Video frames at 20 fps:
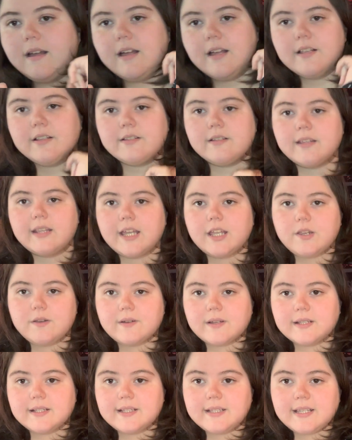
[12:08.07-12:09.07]
so that you
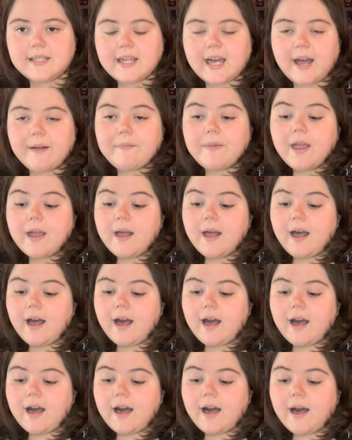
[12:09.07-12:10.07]
can see that.
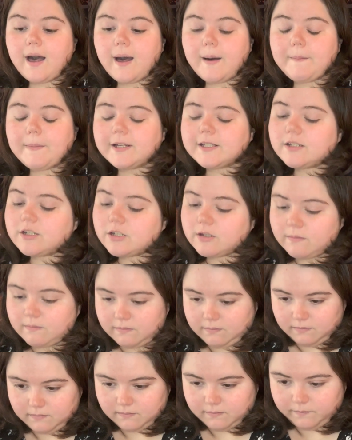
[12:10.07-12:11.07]
But
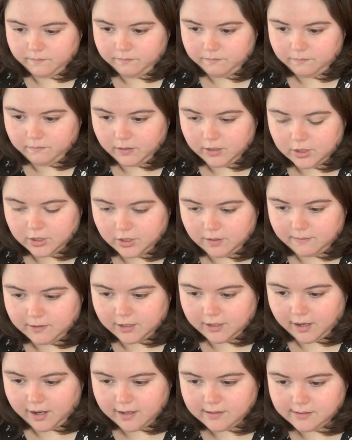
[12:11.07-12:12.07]
please show me
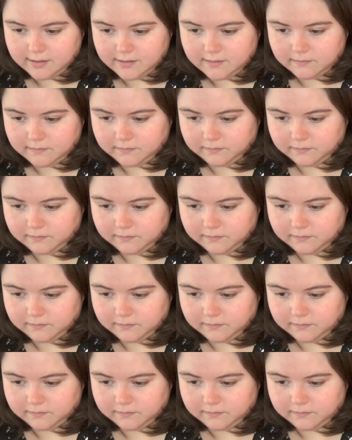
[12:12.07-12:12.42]
your yes.